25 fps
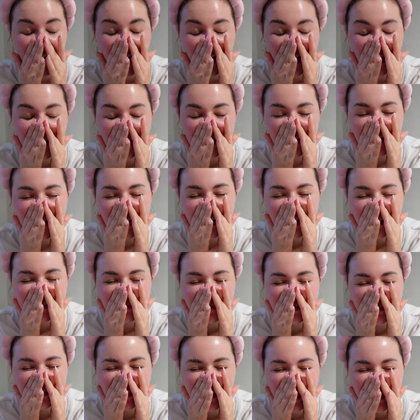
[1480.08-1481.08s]
I
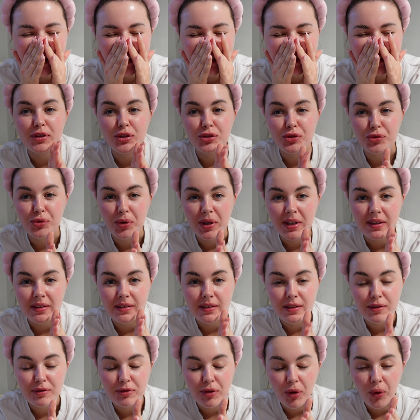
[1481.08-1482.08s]
have read for
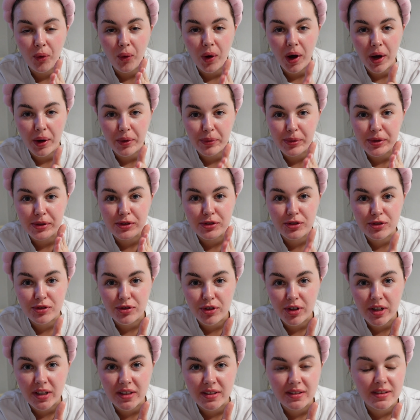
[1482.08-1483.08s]
24 hours
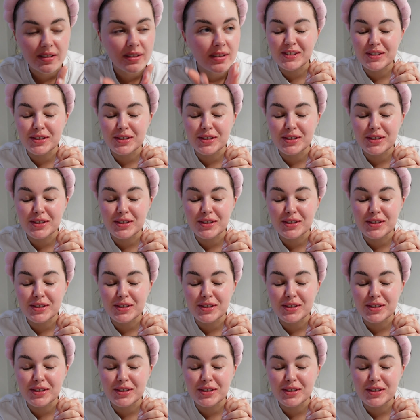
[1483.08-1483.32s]
straight.